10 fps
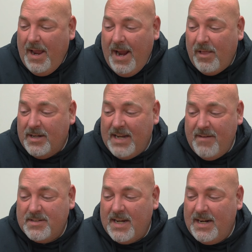Yeah, like
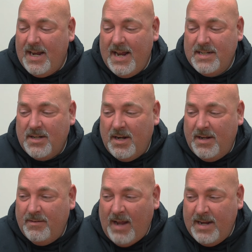Dave said, guys,
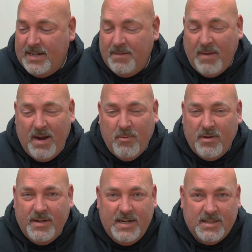I did buy one
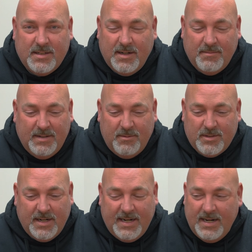of these. I
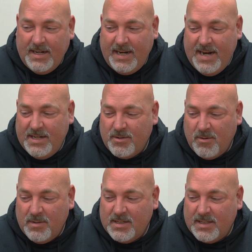was like a kid in a candy
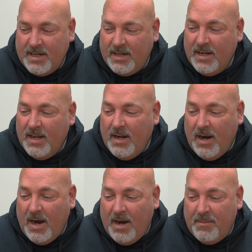store with this thing.
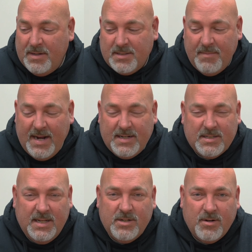It's the
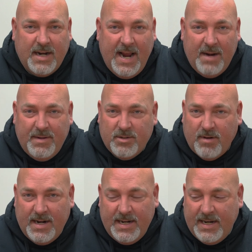Mantis Laser Academy
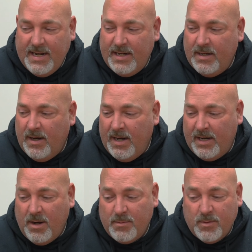training kit.
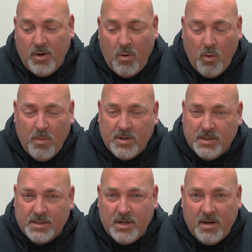It comes with a whole bunch
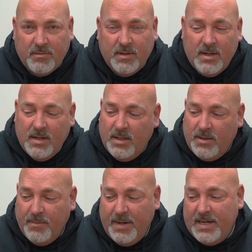of stuff.
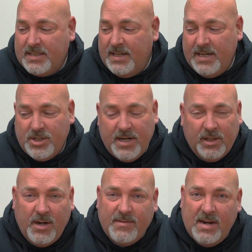The biggest thing is you get a
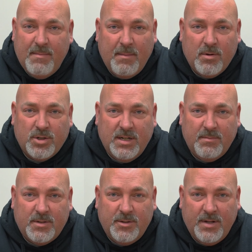lifetime
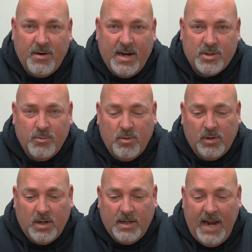membership to their
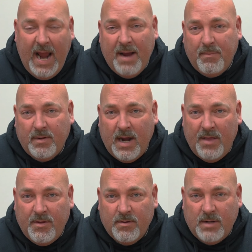actual app
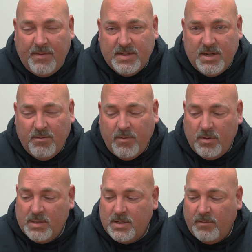on the cell
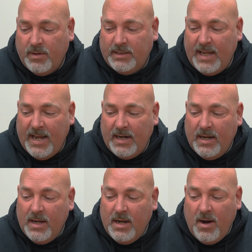phone and stuff like that.
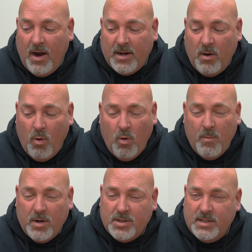A whole
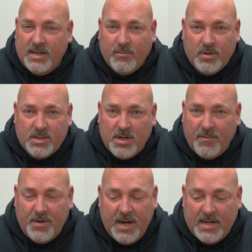bunch of different
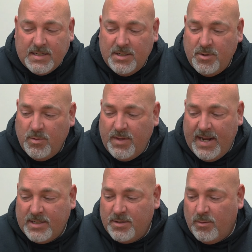stuff you guys can do with
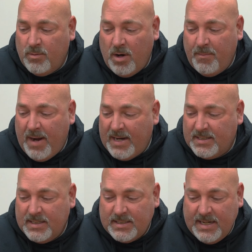that. So unbox
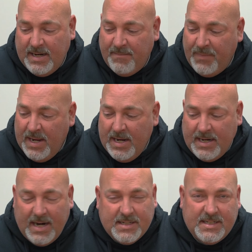this thing,
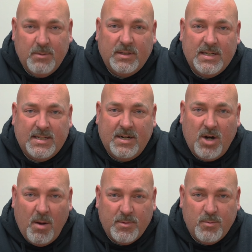kind of see what this thing
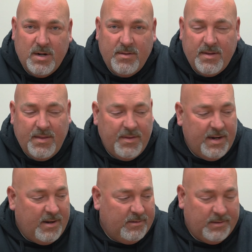comes with, and
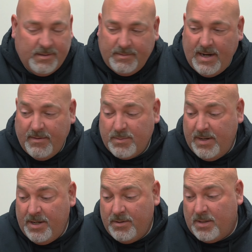then I'll kind of
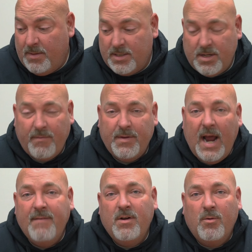explain to you some of the stuff that
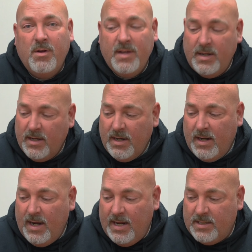I've done with it
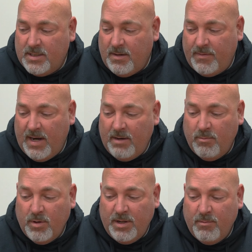and stuff that I
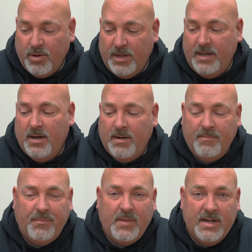really, really
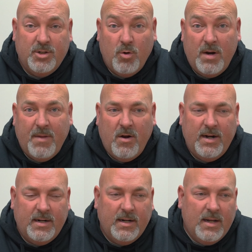enjoy about
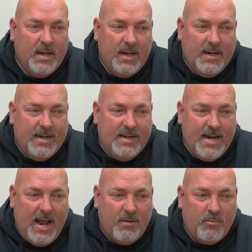it.
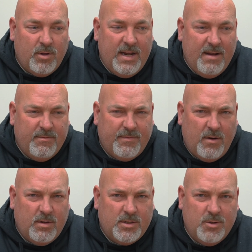Not really have
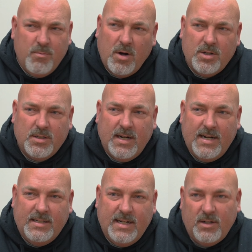found too much that
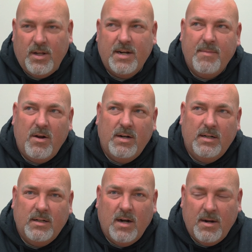I didn't like about it,
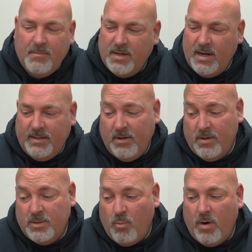but
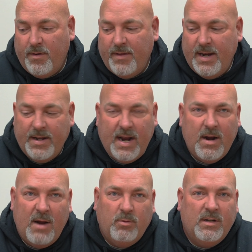there is one thing, and
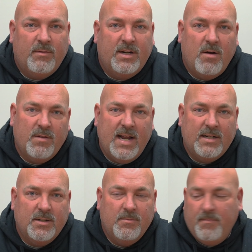I will definitely cover
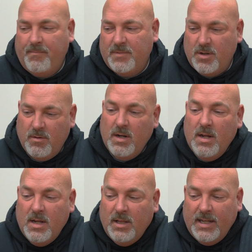that too. So
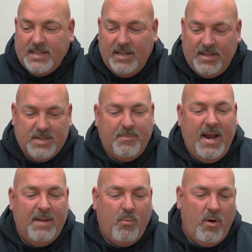let's get this
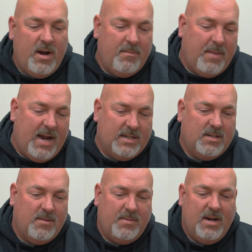bad boy
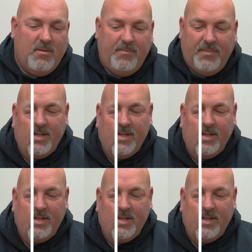unboxed up now.